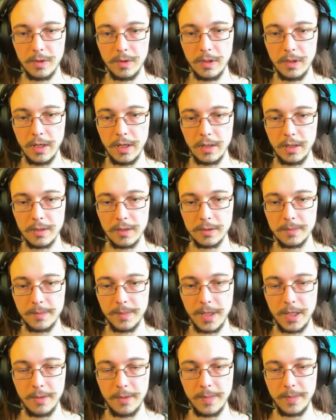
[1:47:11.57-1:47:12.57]
yeah, because
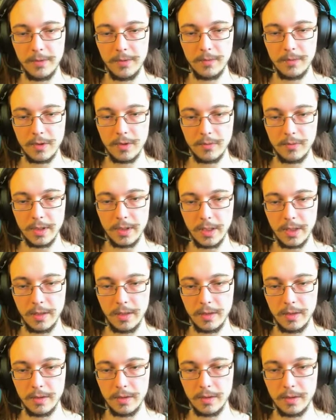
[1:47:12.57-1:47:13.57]
bed, bed will go in
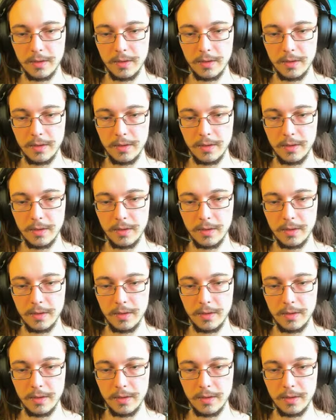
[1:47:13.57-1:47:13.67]
there.